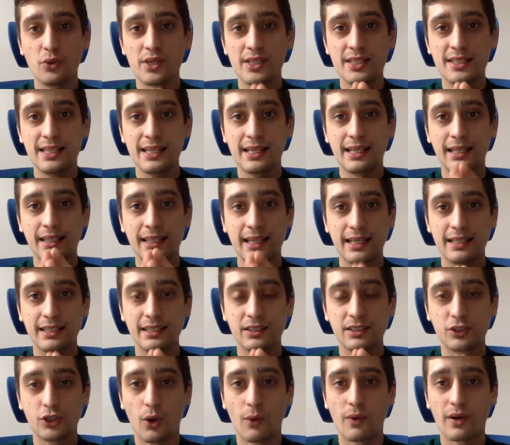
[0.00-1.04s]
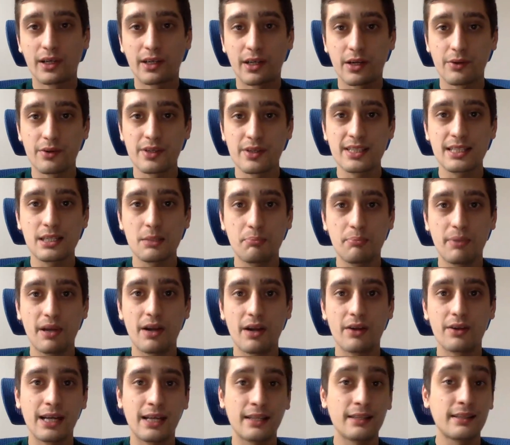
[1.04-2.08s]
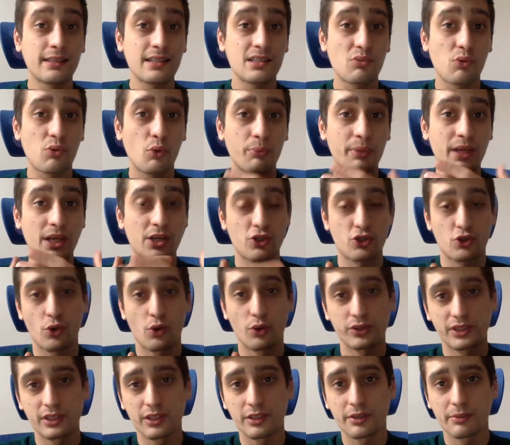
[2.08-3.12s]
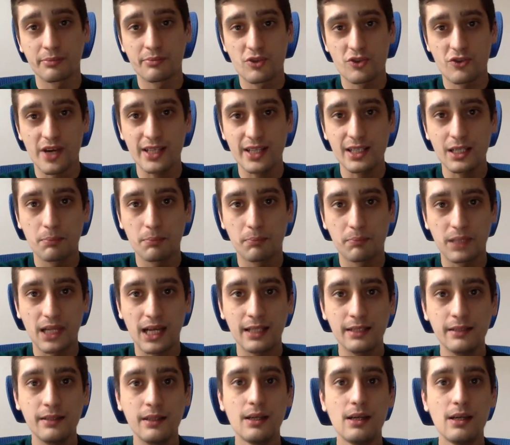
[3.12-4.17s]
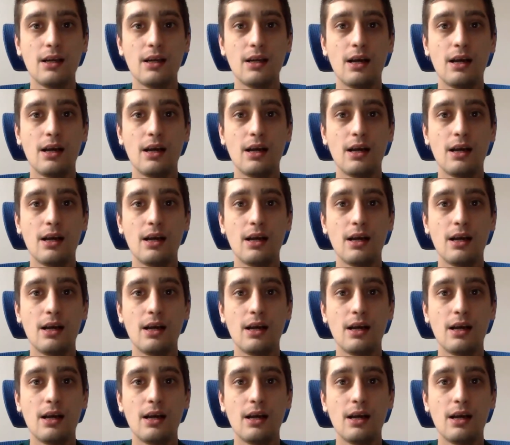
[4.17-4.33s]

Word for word: USD Canadian dollar currency pair and this will be a short-term trading plan